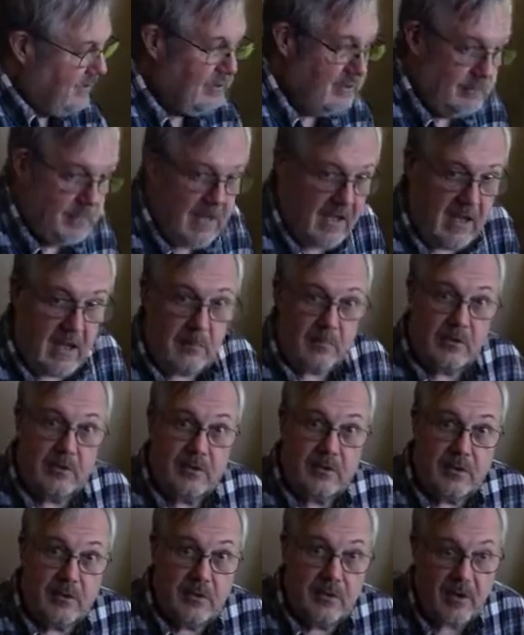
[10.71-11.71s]
is me. I'm
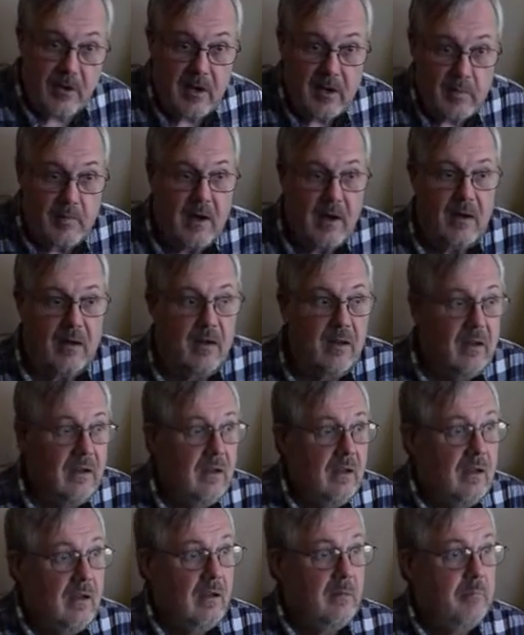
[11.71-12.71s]
just going to talk about
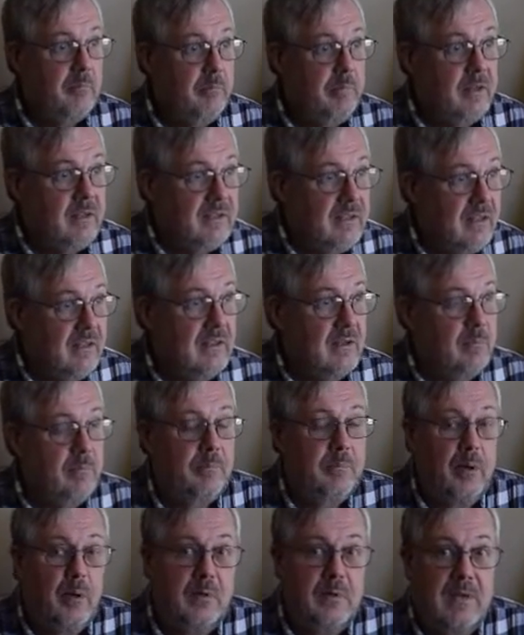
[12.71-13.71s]
building a
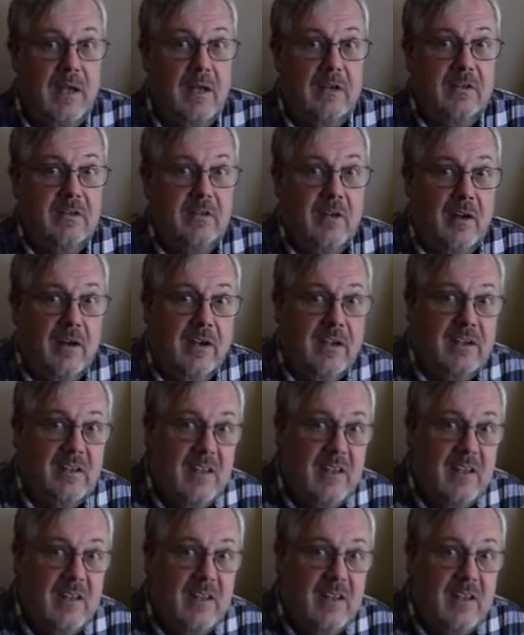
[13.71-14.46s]
protest sign.